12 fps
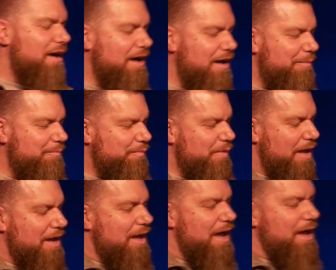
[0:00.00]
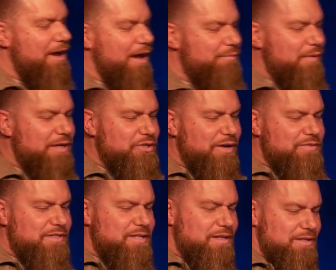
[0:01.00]
Um, I, I, I, do have
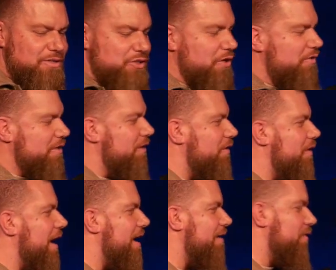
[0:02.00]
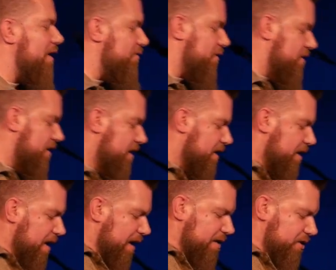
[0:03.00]
to tell this joke though. Have you ever,
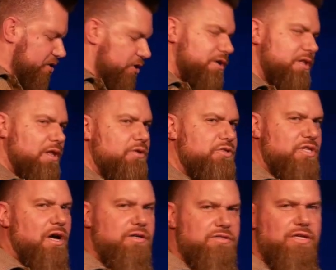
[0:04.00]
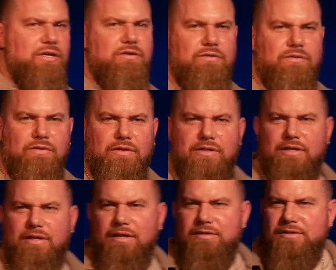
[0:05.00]
had, do your clothes talk to you?
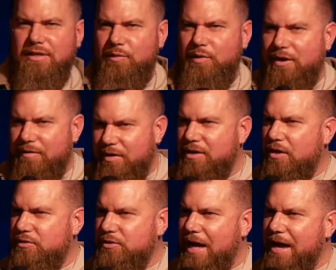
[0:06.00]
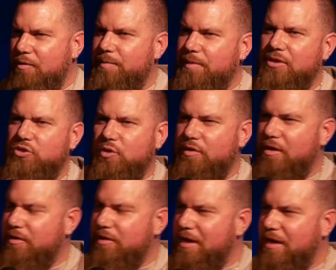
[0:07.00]
Does anyone here have their clothes? I opened the drawer the
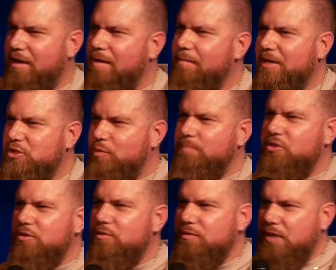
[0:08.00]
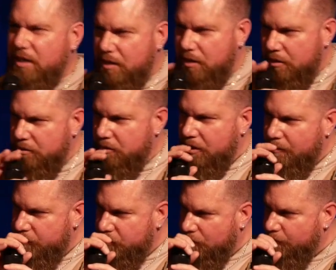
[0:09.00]
other day and my swimsuit was like, get a, get a
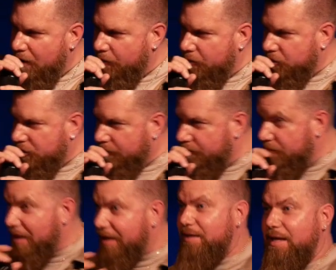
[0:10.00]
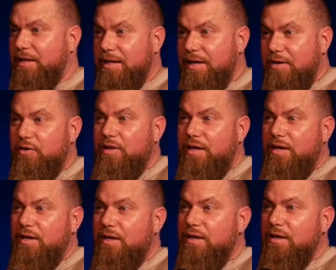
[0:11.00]
gym membership. Like they literally,